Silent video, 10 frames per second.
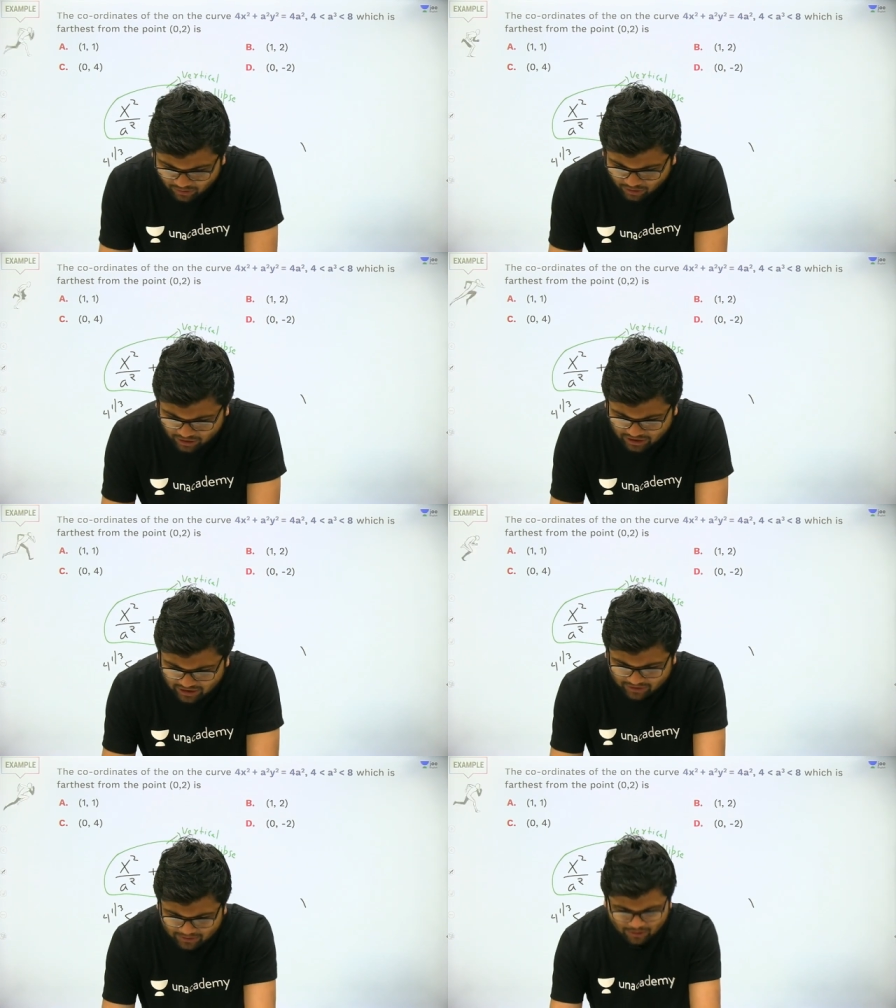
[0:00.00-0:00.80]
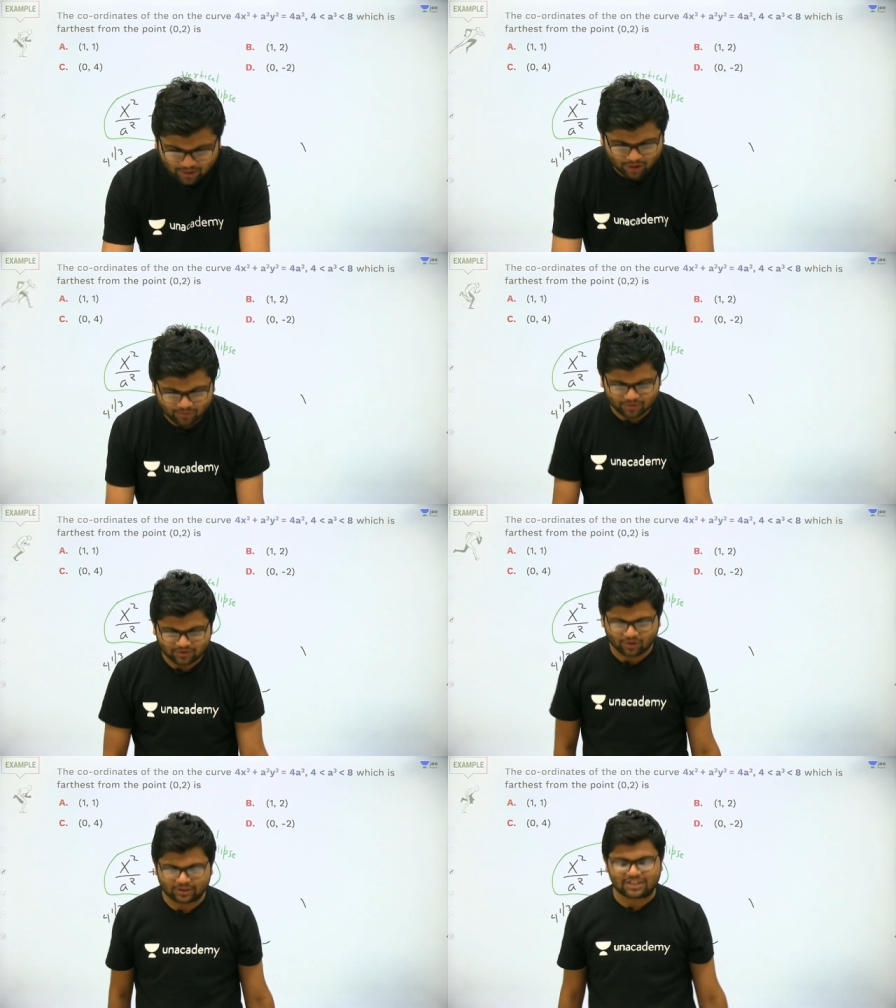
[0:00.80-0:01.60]
Okay,
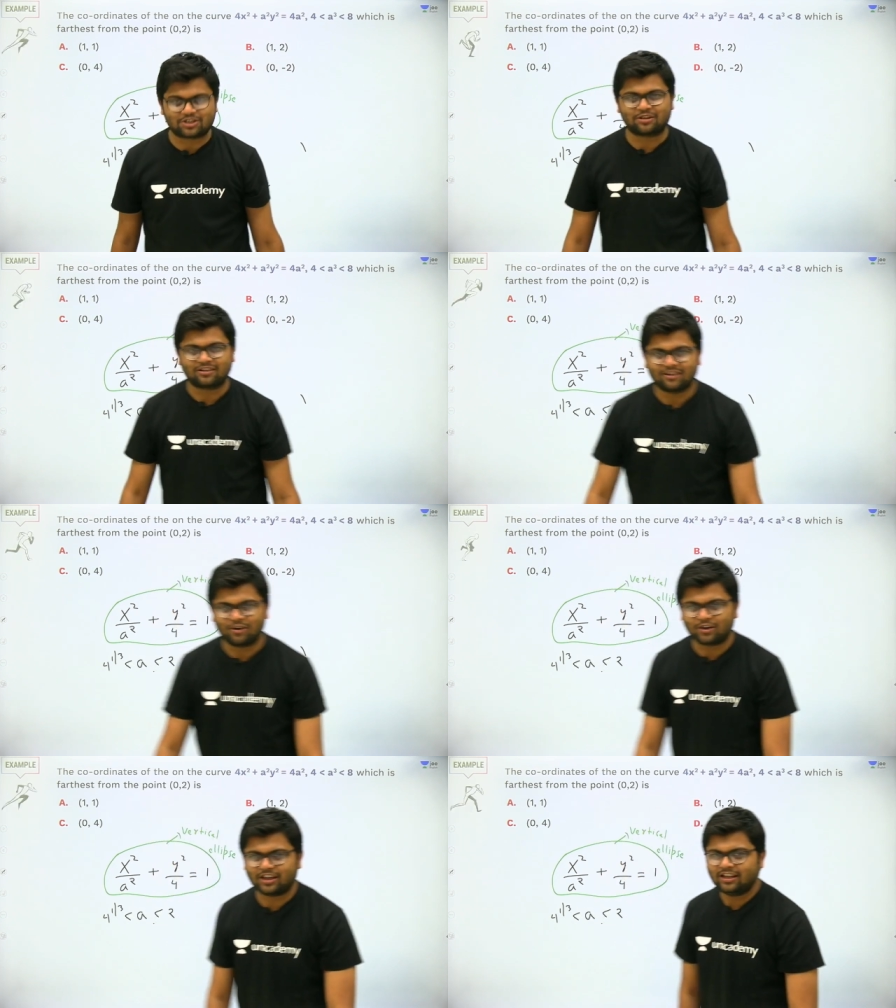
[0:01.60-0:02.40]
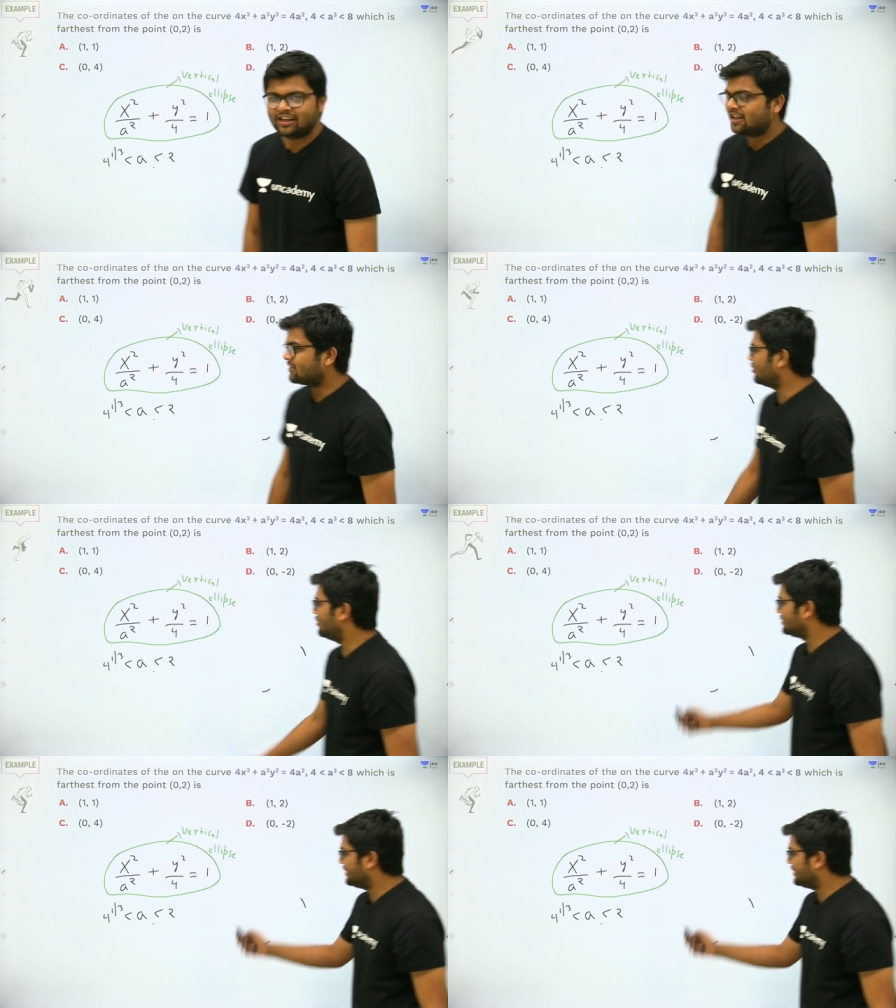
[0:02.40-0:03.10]
Gaurav, no tension. Okay, so